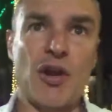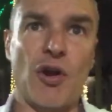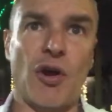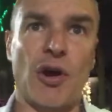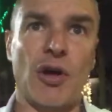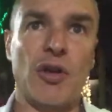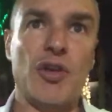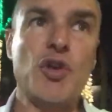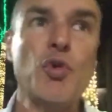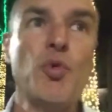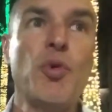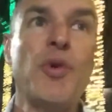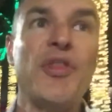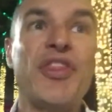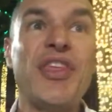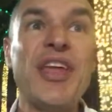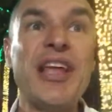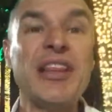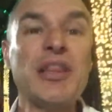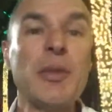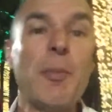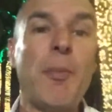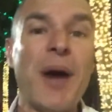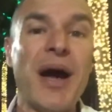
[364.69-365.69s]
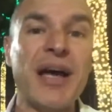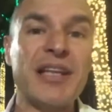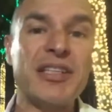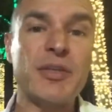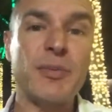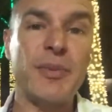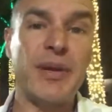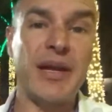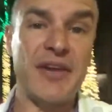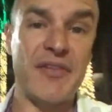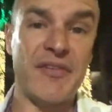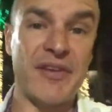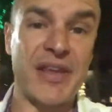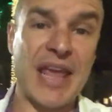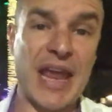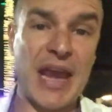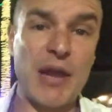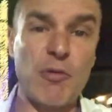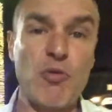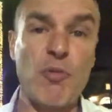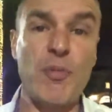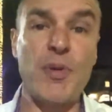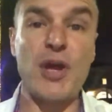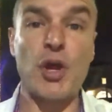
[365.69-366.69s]
know, you would think the possibility of a
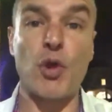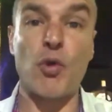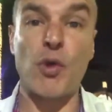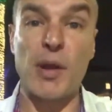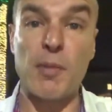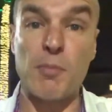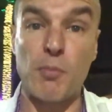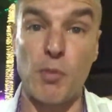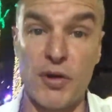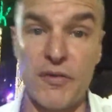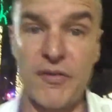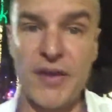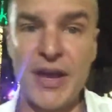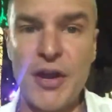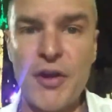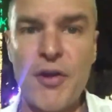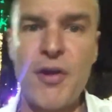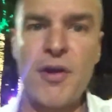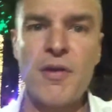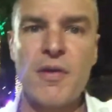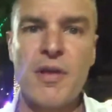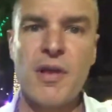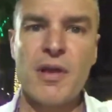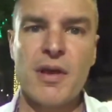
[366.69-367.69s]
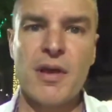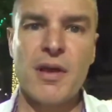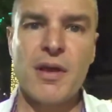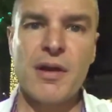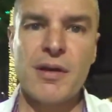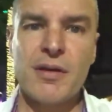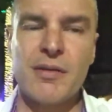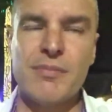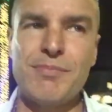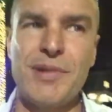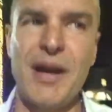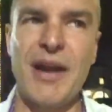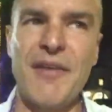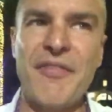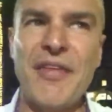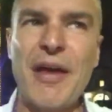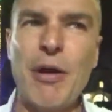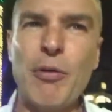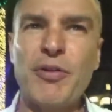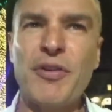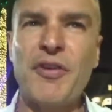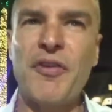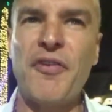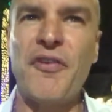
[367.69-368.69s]
gain would be a great motivator, but if
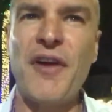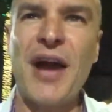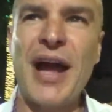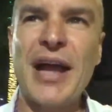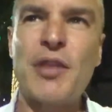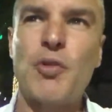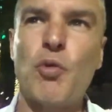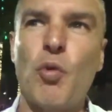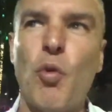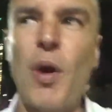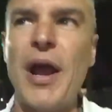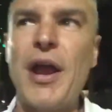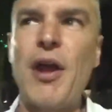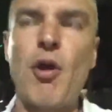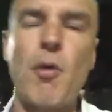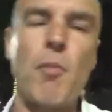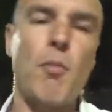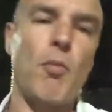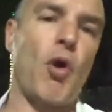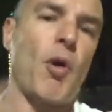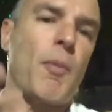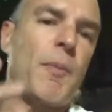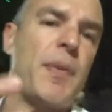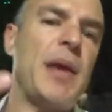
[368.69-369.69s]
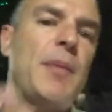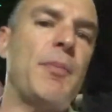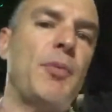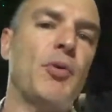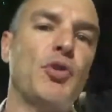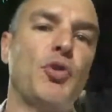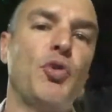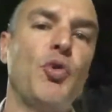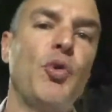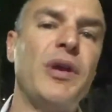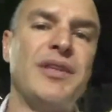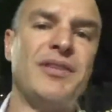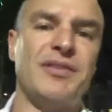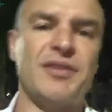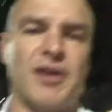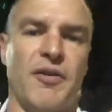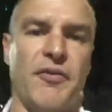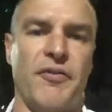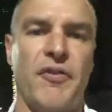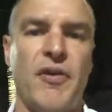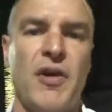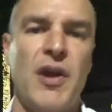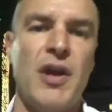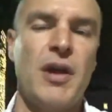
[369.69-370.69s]
that was a fact, why aren't more people doing
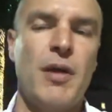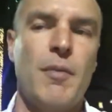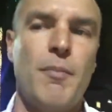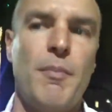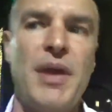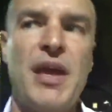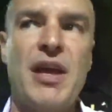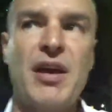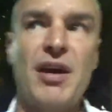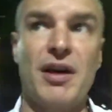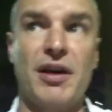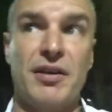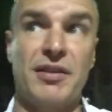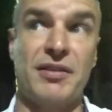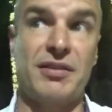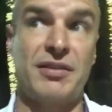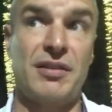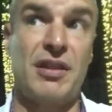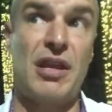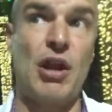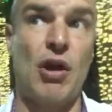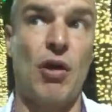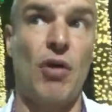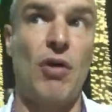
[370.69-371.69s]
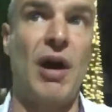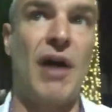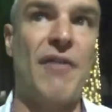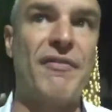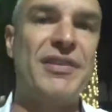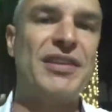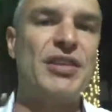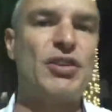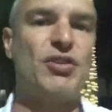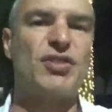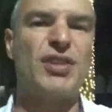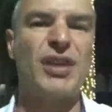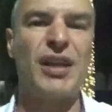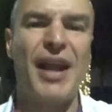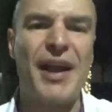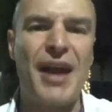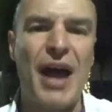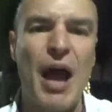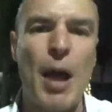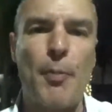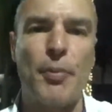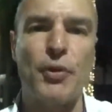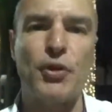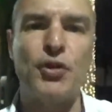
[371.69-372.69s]
stuff? Because, you know, obviously there's a lot
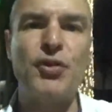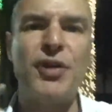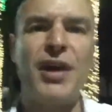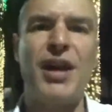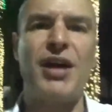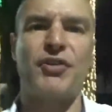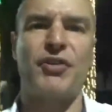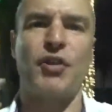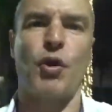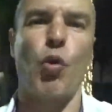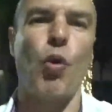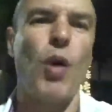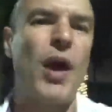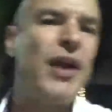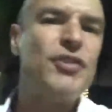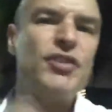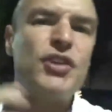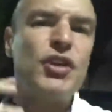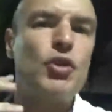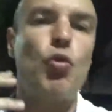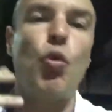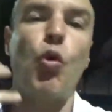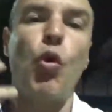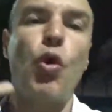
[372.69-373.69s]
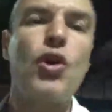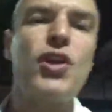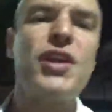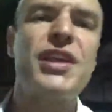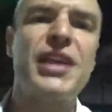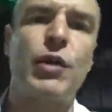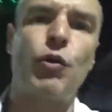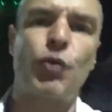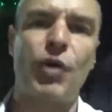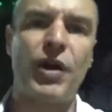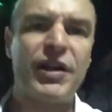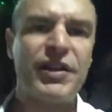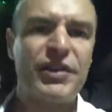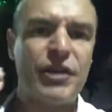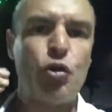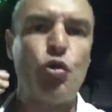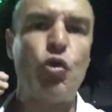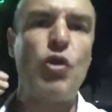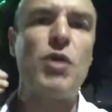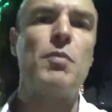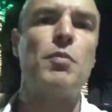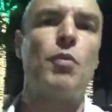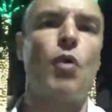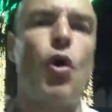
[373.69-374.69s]
of opportunity out there. Why aren't they working? Why aren't they
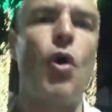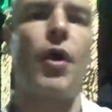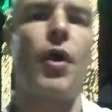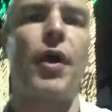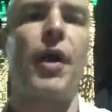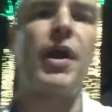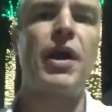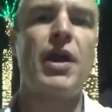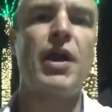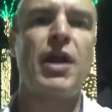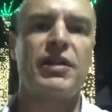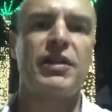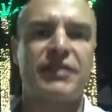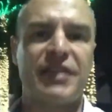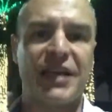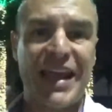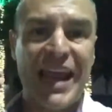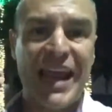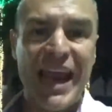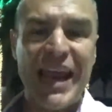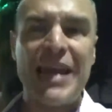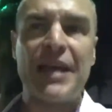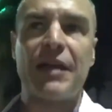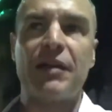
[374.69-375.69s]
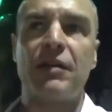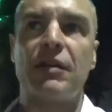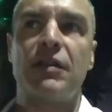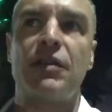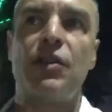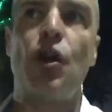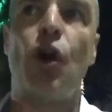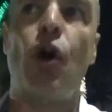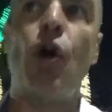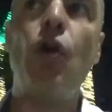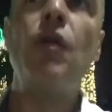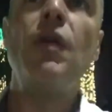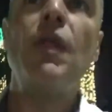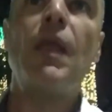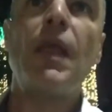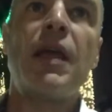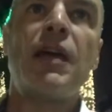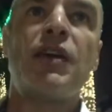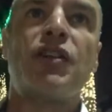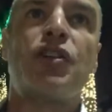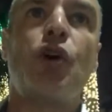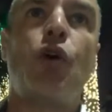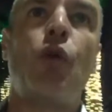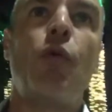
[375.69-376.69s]
doing more to gain, you know?
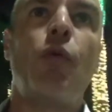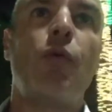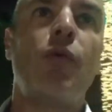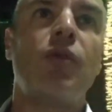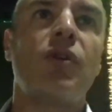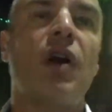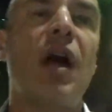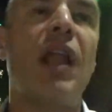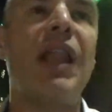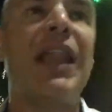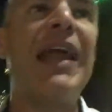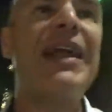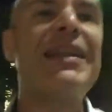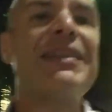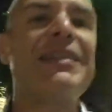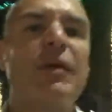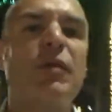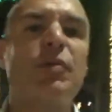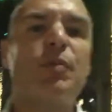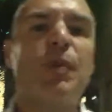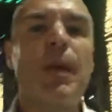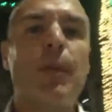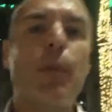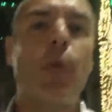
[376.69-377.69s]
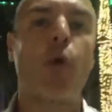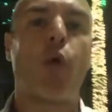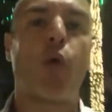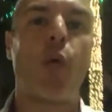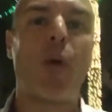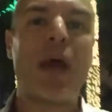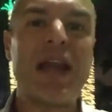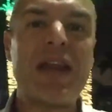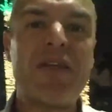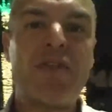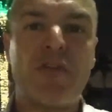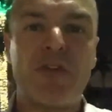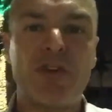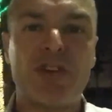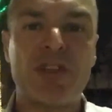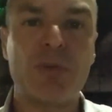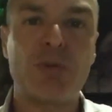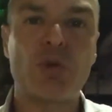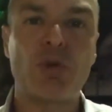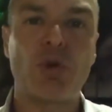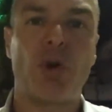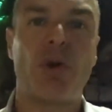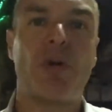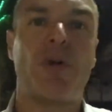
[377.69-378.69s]
So a lot of times people are waiting for
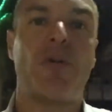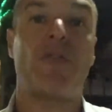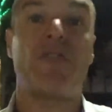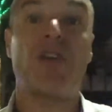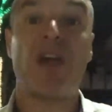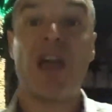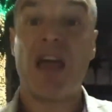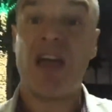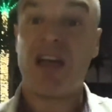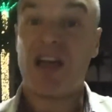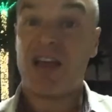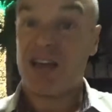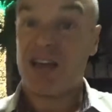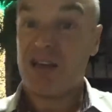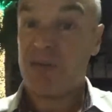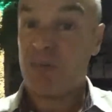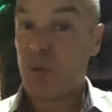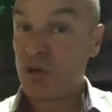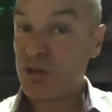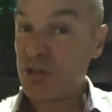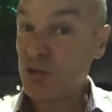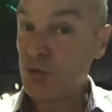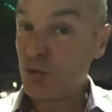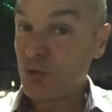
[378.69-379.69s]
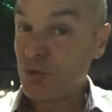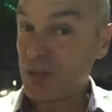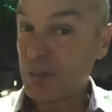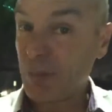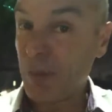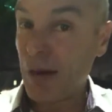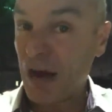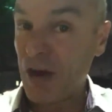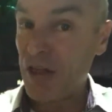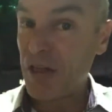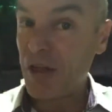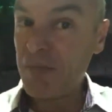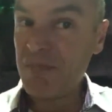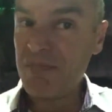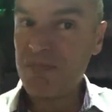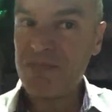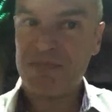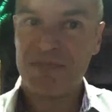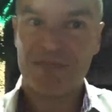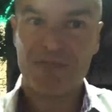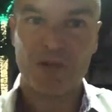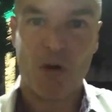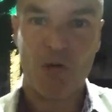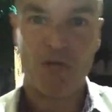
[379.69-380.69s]
some sort of person to inspire them.
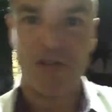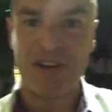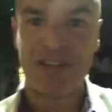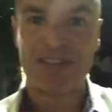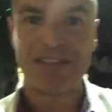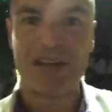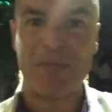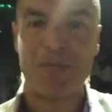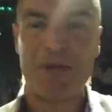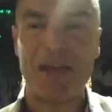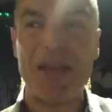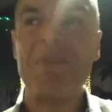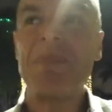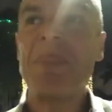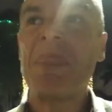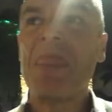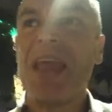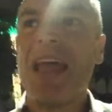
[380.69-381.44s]
Hopefully it's not me.